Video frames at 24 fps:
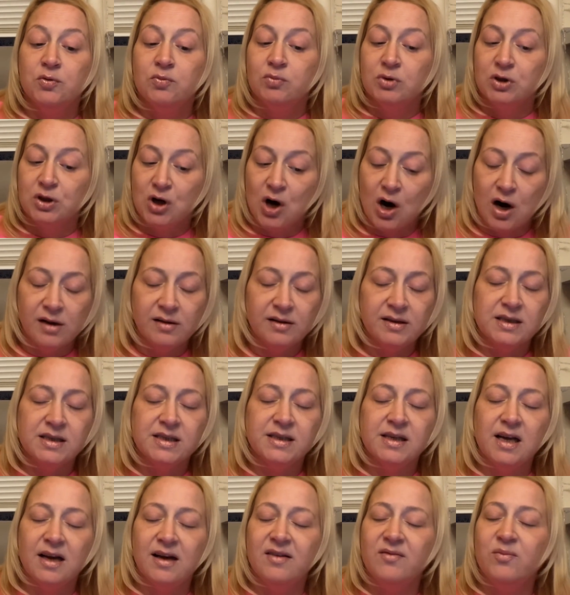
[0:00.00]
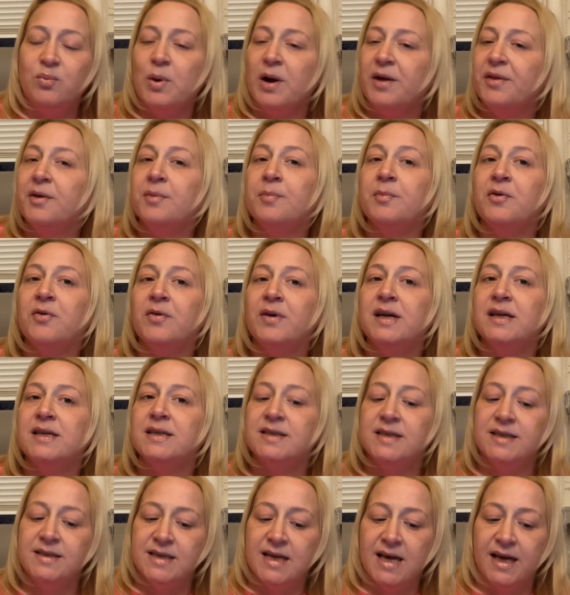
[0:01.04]
Regardless of whether
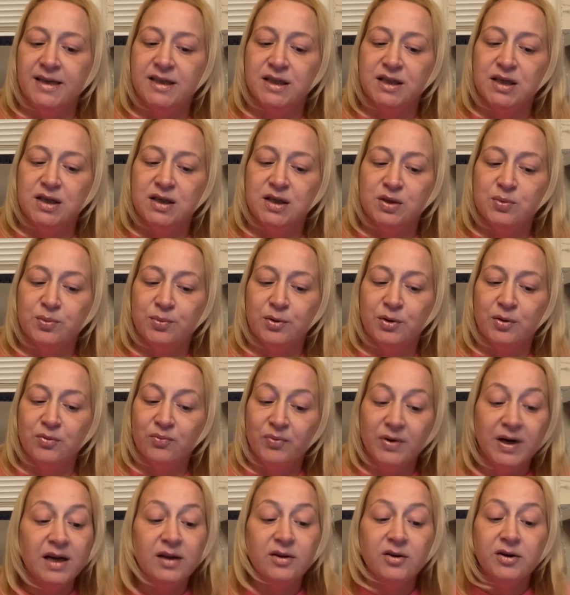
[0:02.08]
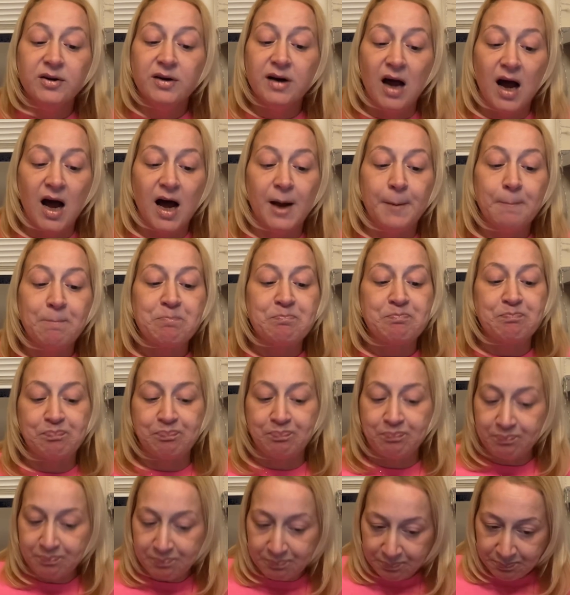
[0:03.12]
Maria's intentions were real or not,
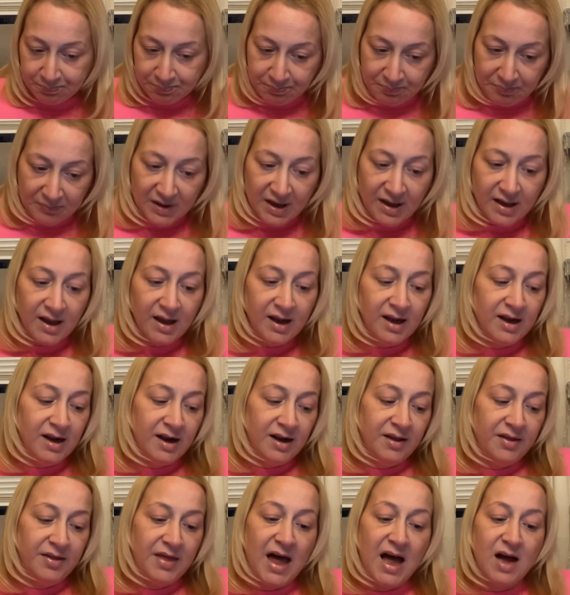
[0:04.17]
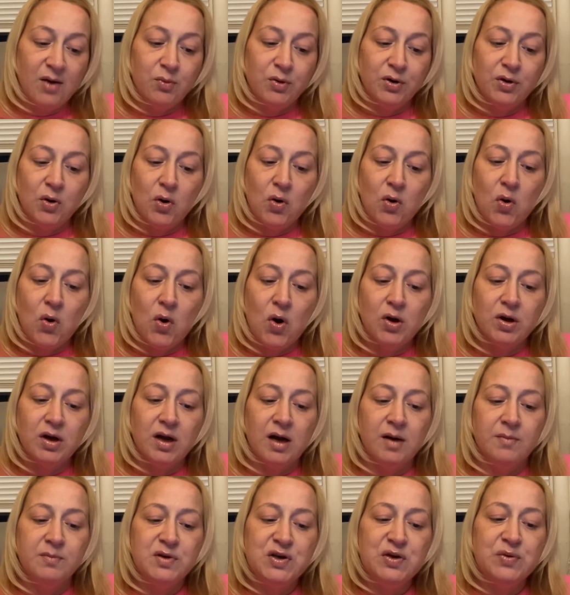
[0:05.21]
that would all
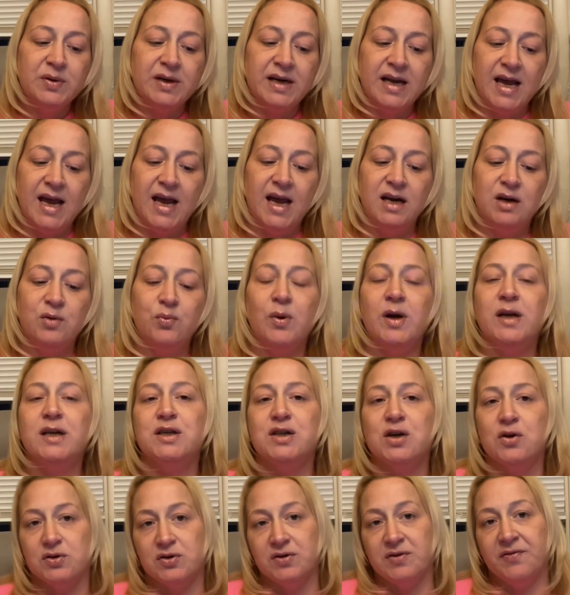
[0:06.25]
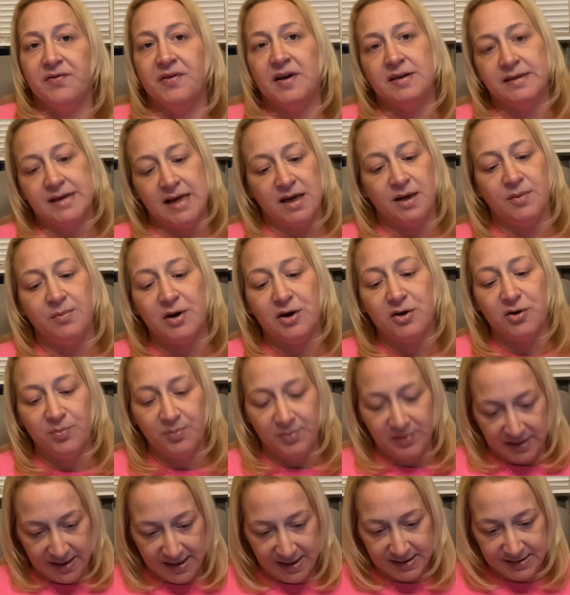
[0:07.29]
come to an end when Joseph found out about her
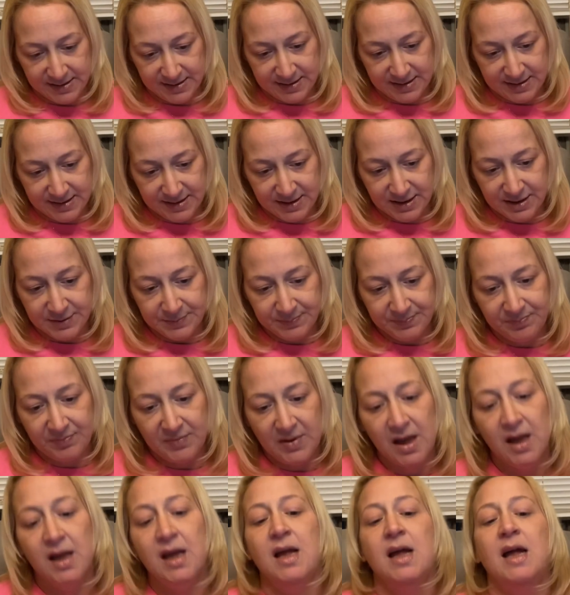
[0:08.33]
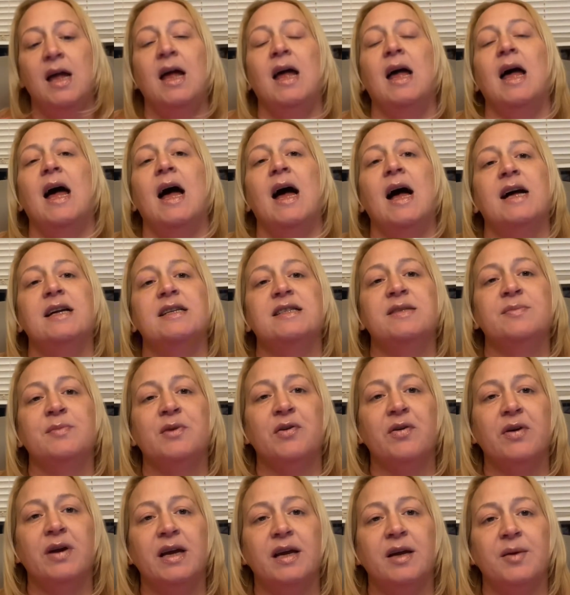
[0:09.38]
plans. As
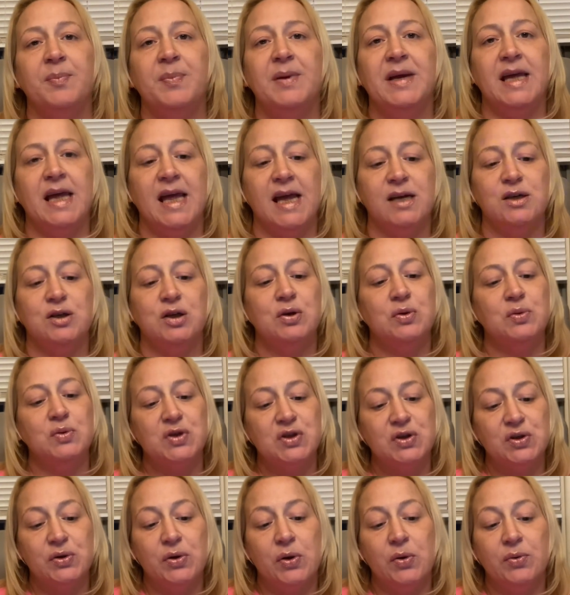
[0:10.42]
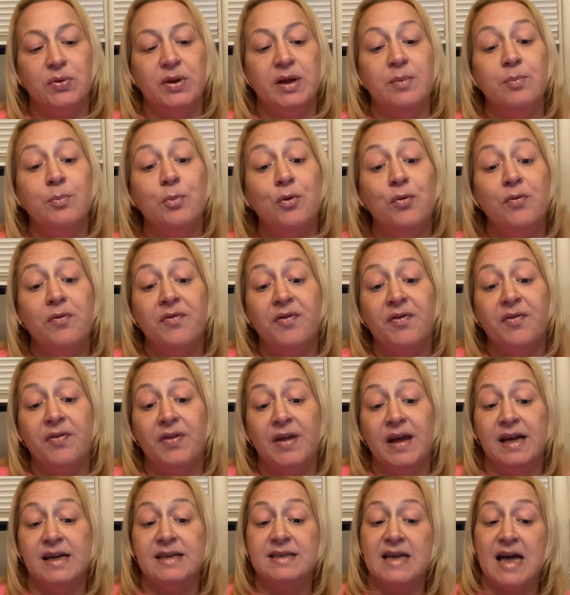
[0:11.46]
Maria began to slowly move
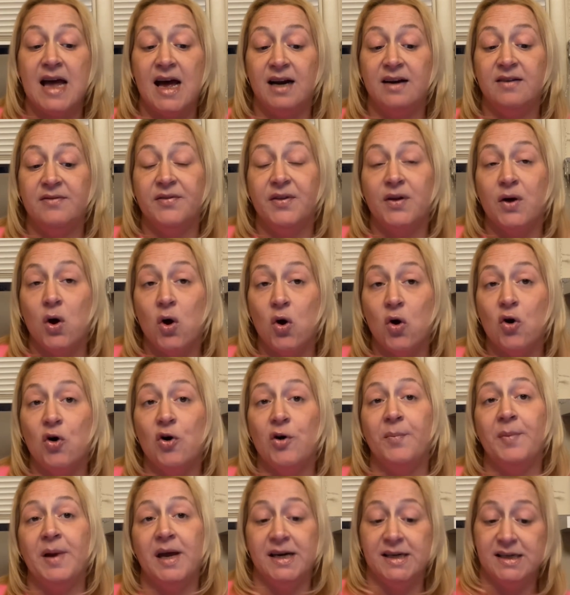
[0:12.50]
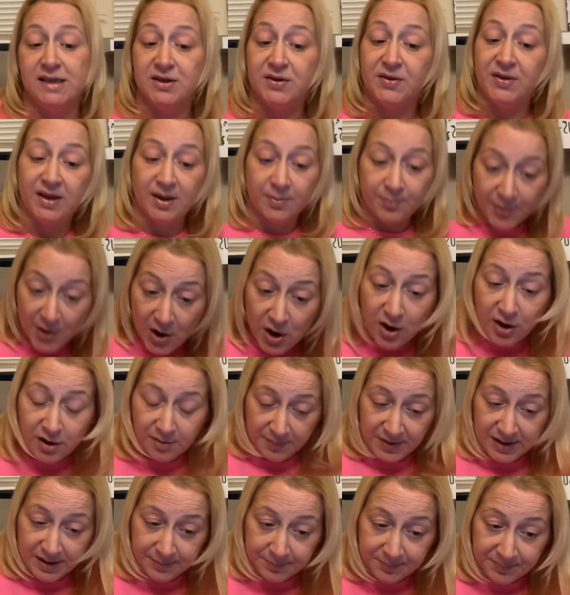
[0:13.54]
things out of the home and into the
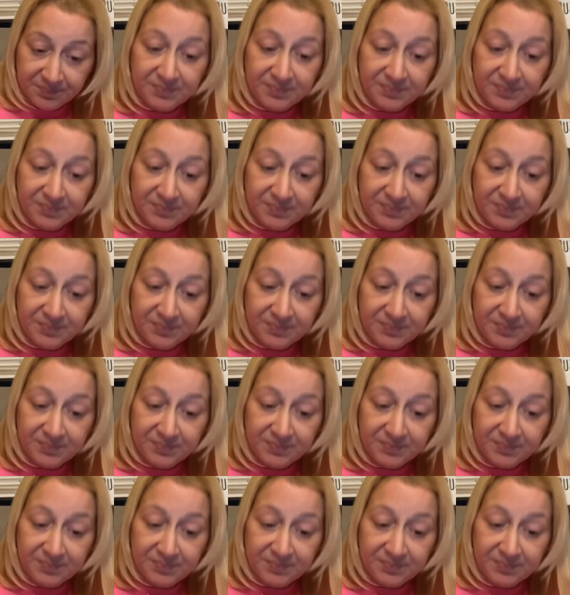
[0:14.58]
apartment,